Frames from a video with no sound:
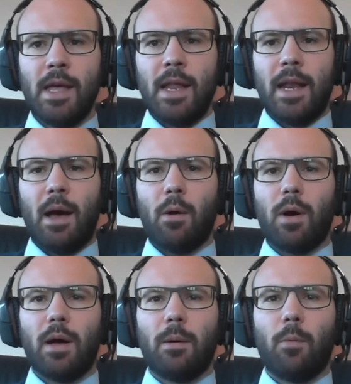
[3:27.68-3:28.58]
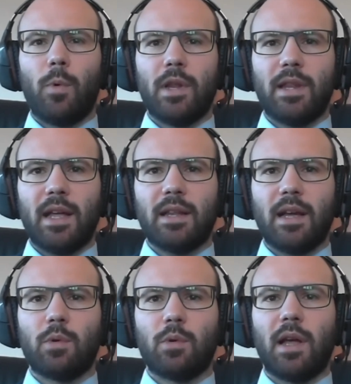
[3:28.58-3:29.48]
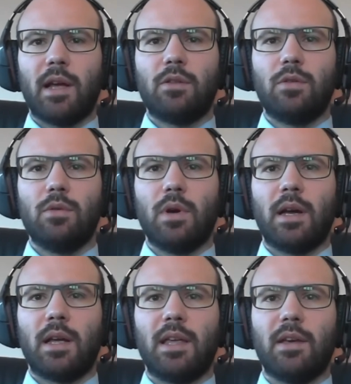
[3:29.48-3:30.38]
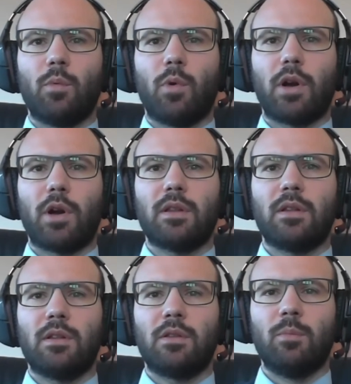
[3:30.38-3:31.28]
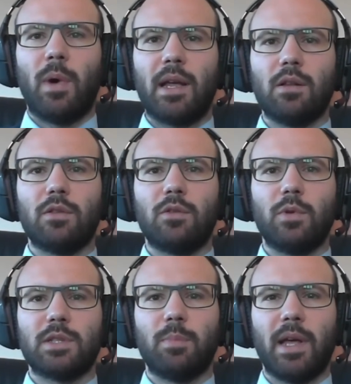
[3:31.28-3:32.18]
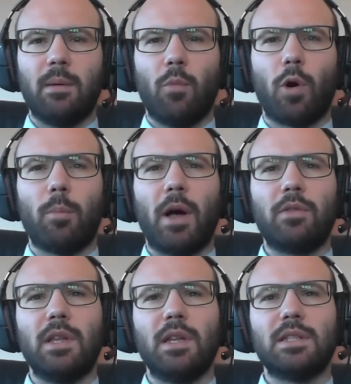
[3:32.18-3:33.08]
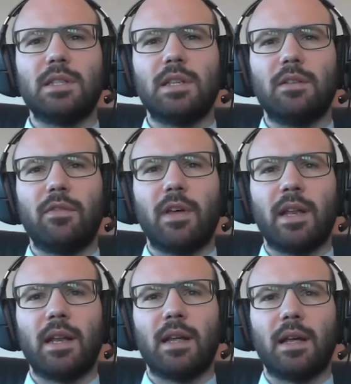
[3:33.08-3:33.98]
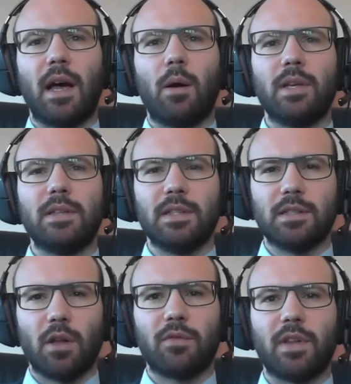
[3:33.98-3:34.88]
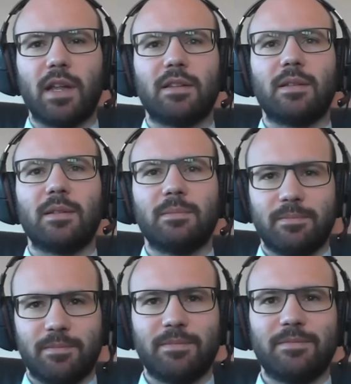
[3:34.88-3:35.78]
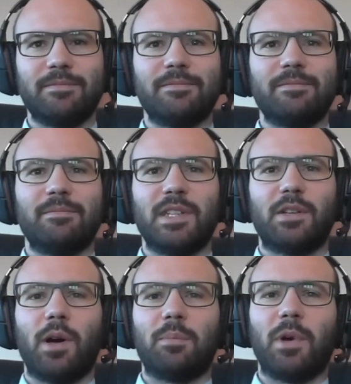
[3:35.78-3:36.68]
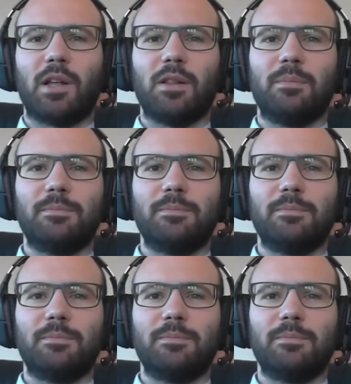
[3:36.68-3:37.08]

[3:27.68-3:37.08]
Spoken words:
Now, with that, I would like to give the word to Michael to explain more about the initiative and how he sees all of that. Please go ahead, Michael.